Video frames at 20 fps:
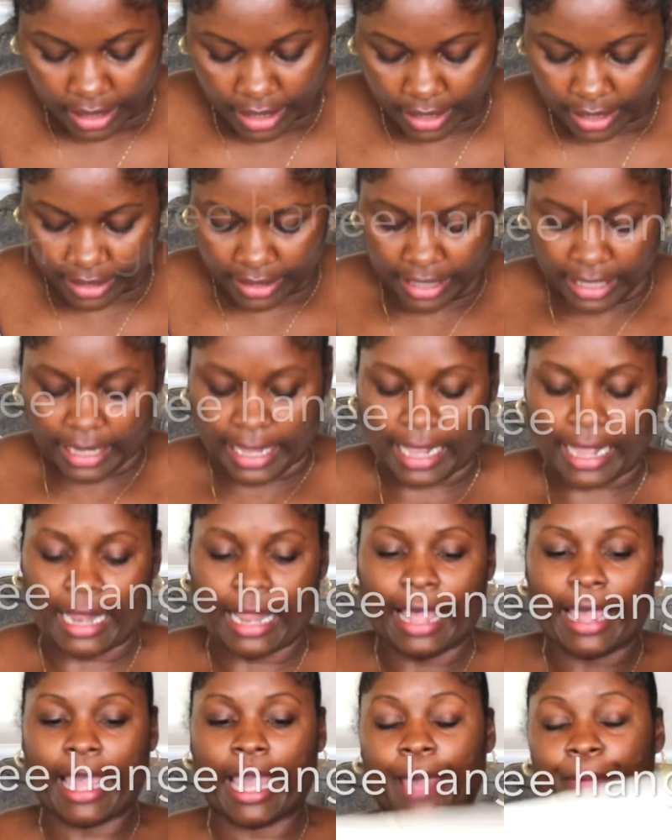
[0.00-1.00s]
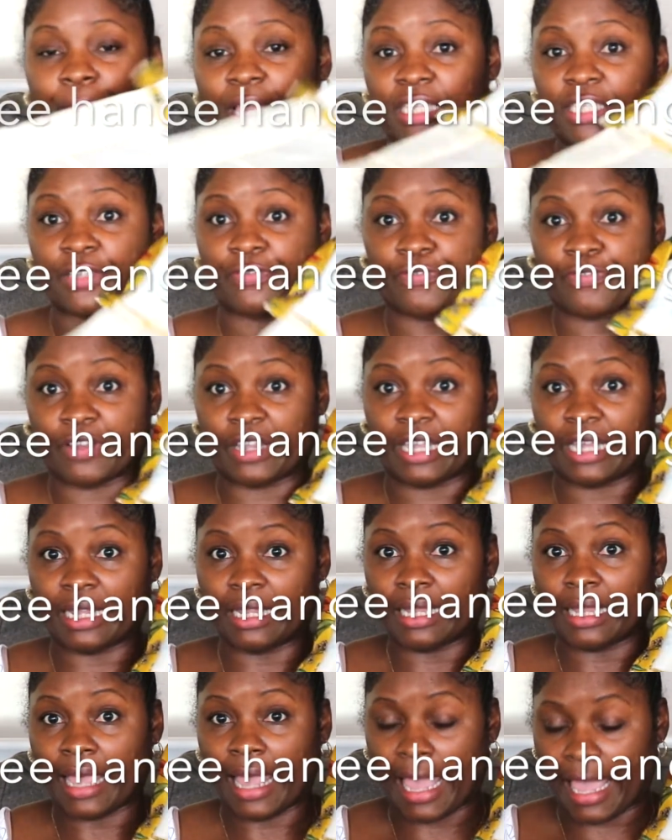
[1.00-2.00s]
the hem is a free
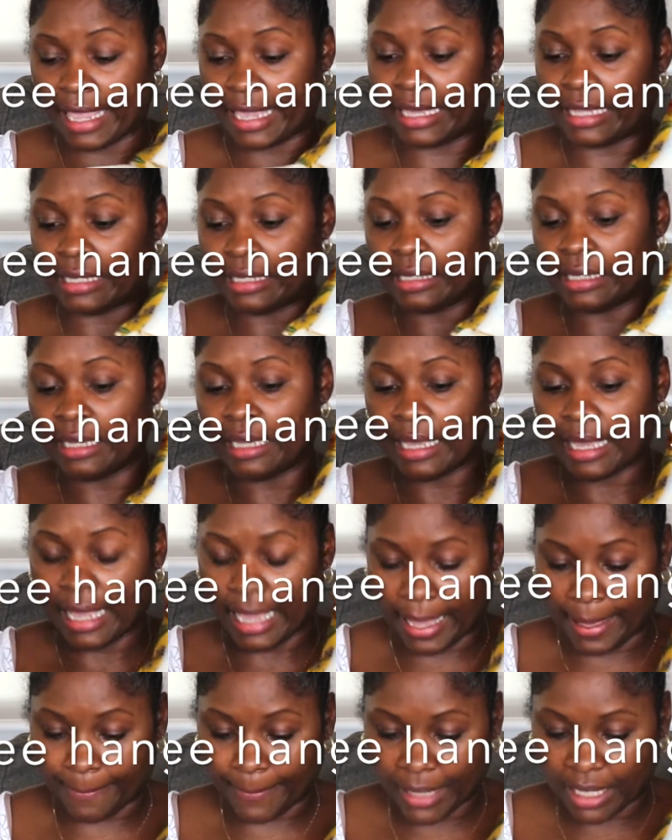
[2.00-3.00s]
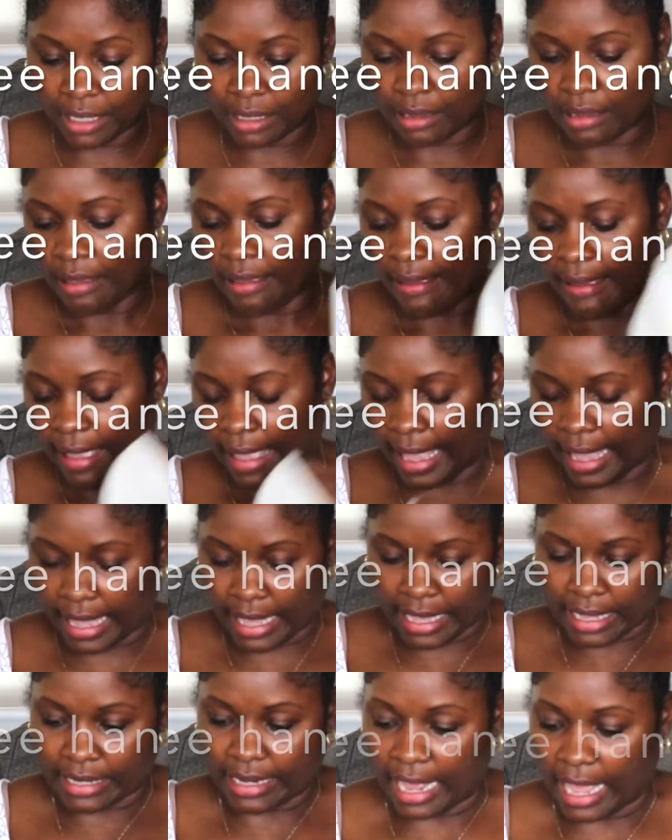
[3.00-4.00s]
hanging hem,
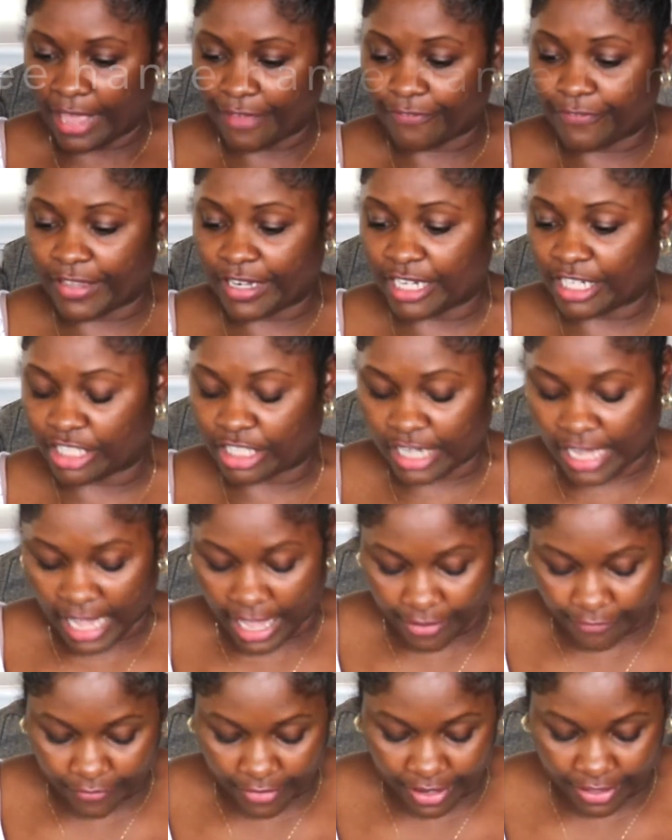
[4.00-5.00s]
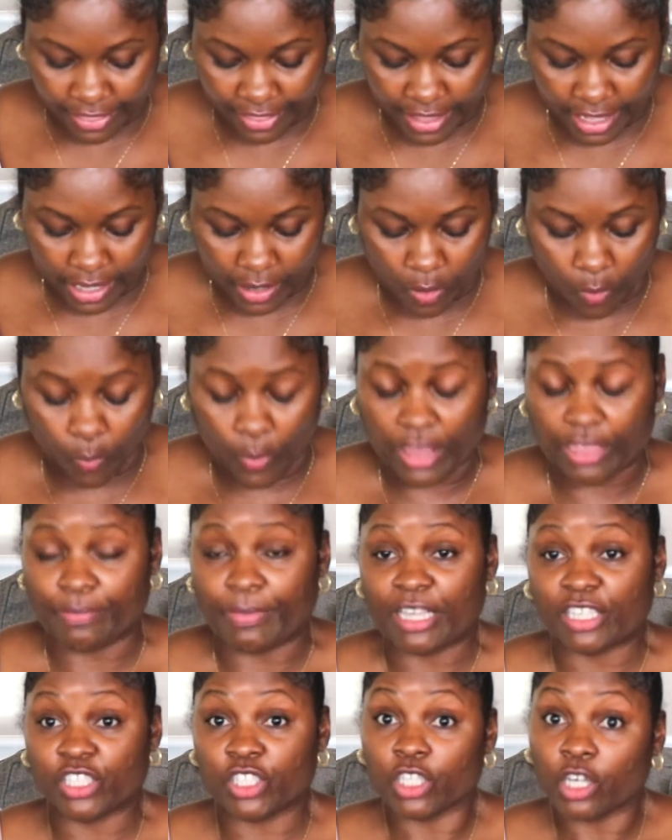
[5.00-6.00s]
and I finished everything with
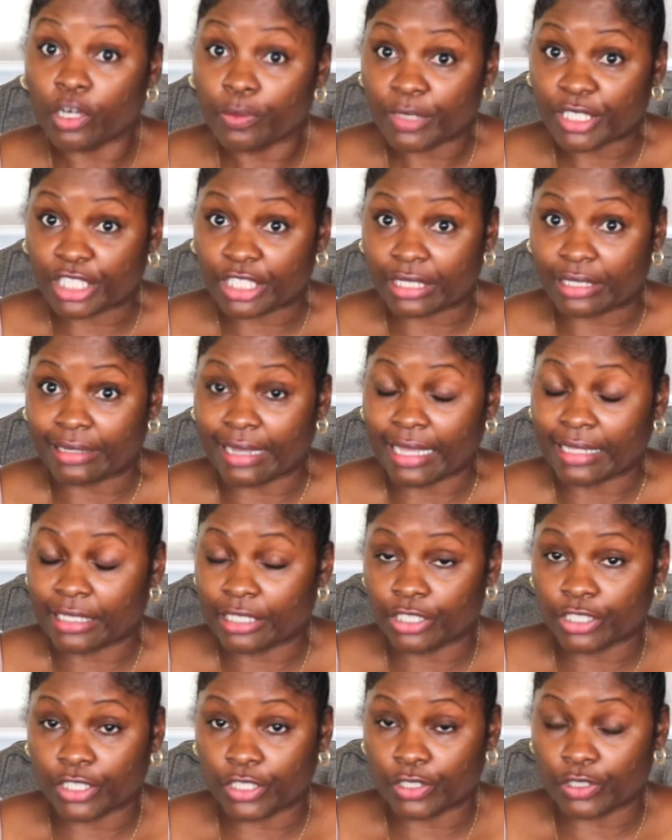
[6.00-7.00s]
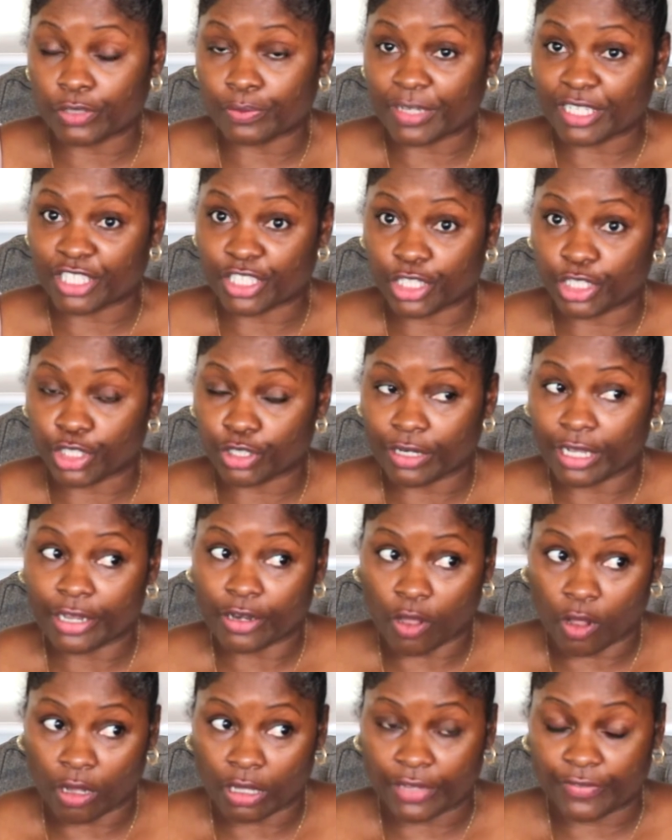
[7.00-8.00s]
my sewing machine. I didn't use my serger at
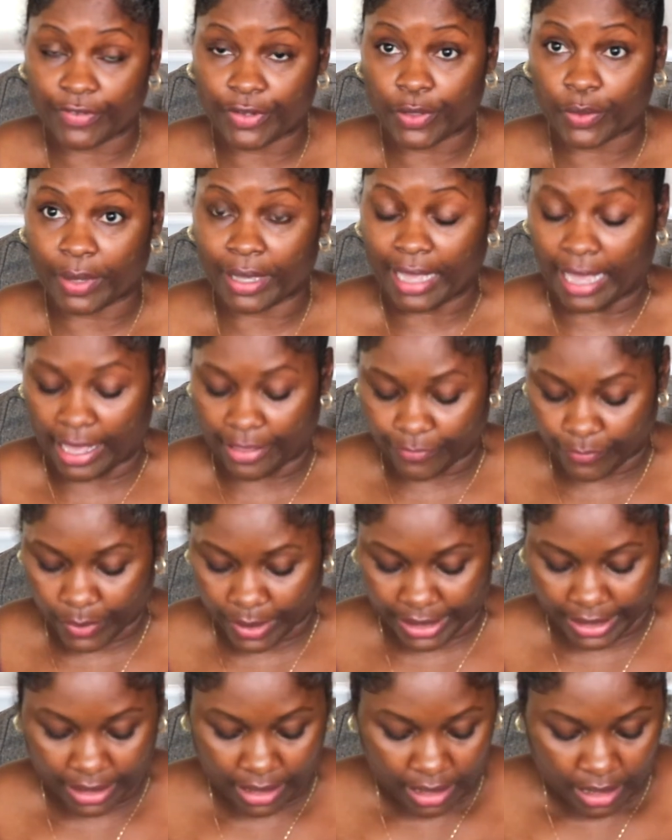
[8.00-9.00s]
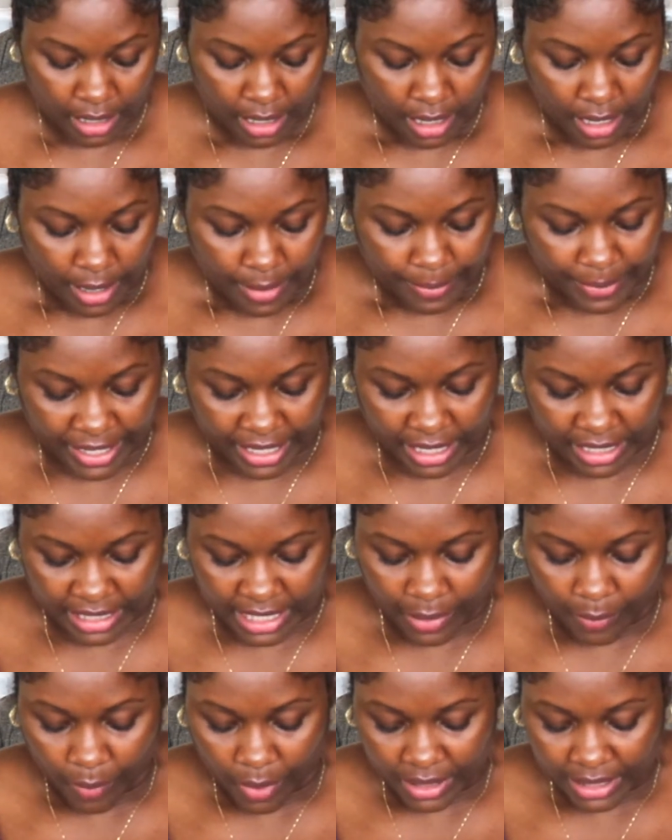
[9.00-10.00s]
all, even though I have one, because
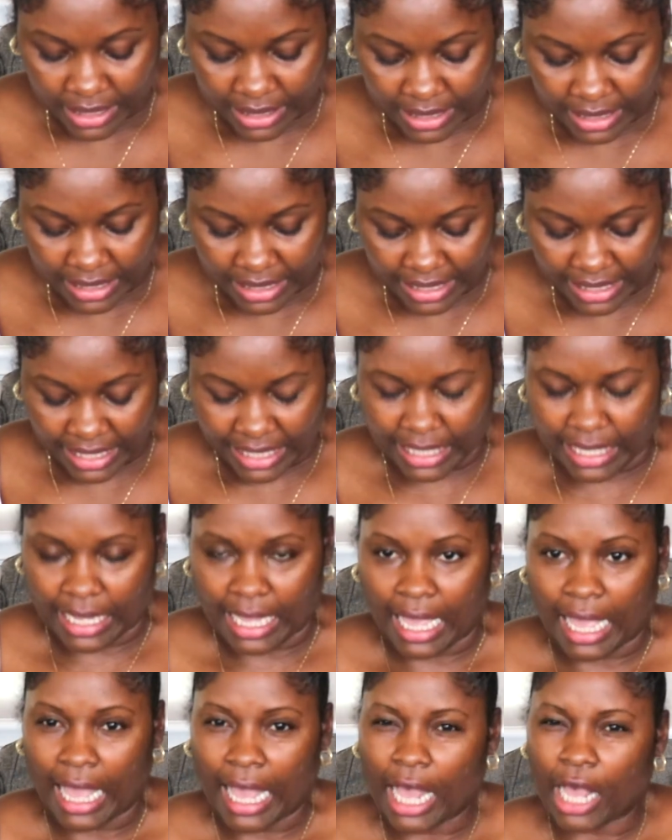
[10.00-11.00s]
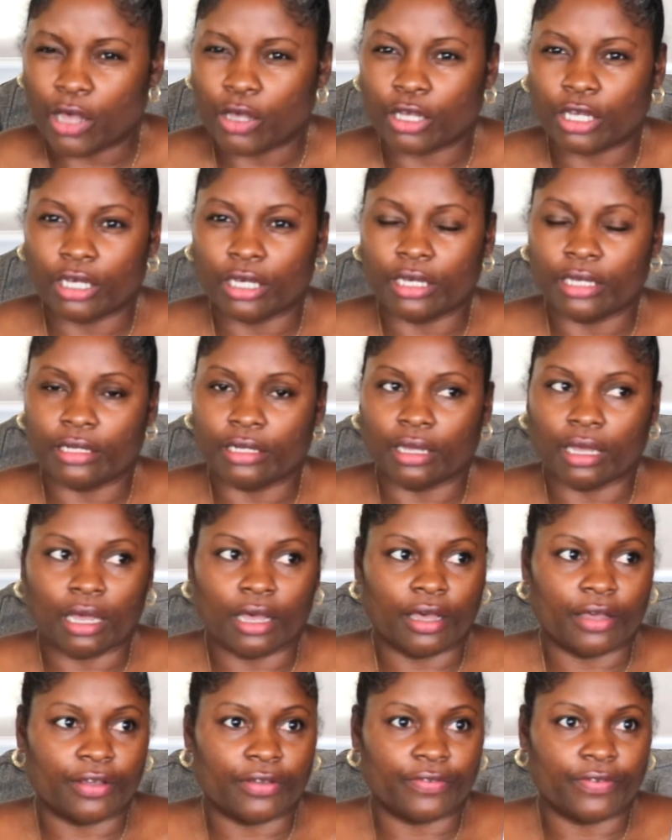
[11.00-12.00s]
I wanted to see how good
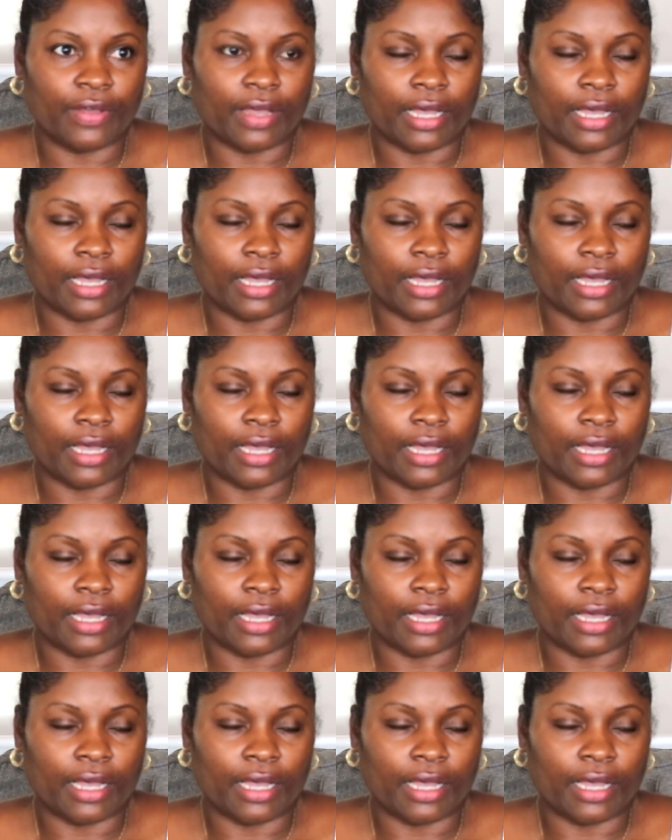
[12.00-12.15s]
of